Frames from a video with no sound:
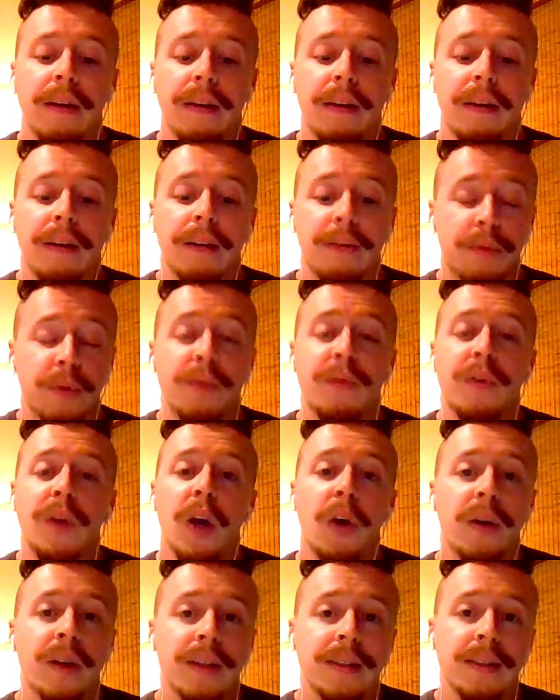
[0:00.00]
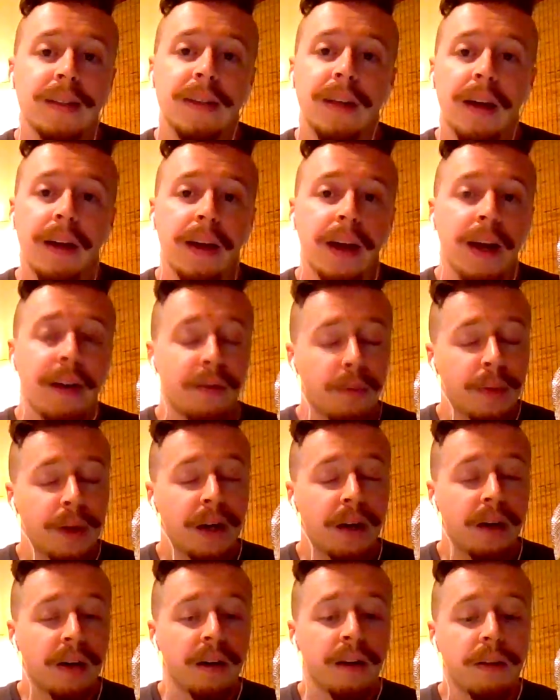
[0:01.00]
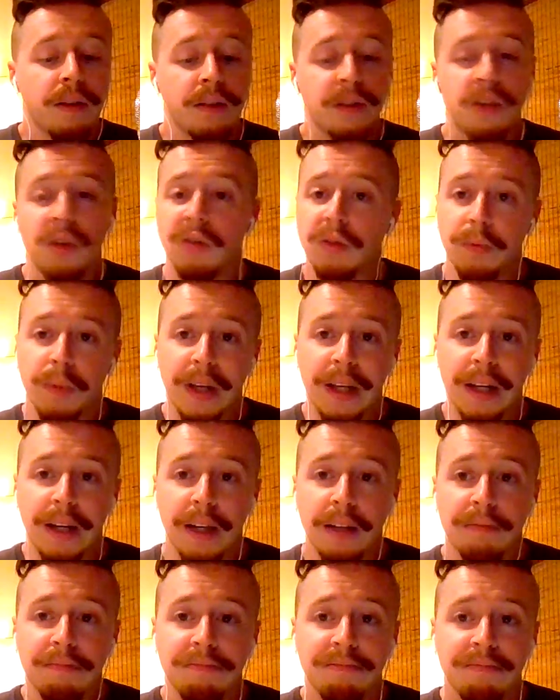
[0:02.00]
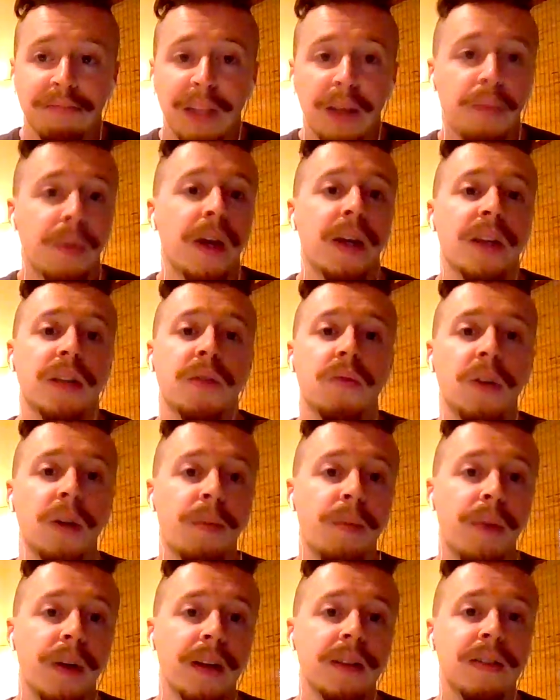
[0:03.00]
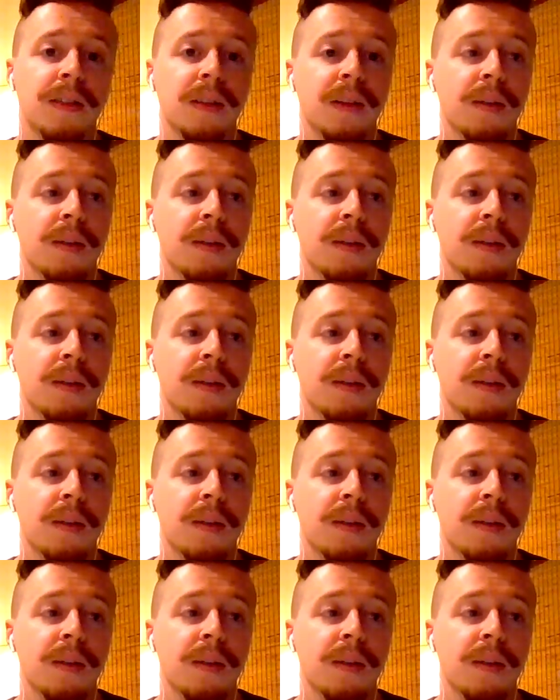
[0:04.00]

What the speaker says: if you've noticed, I haven't been on social media in the past 3 months.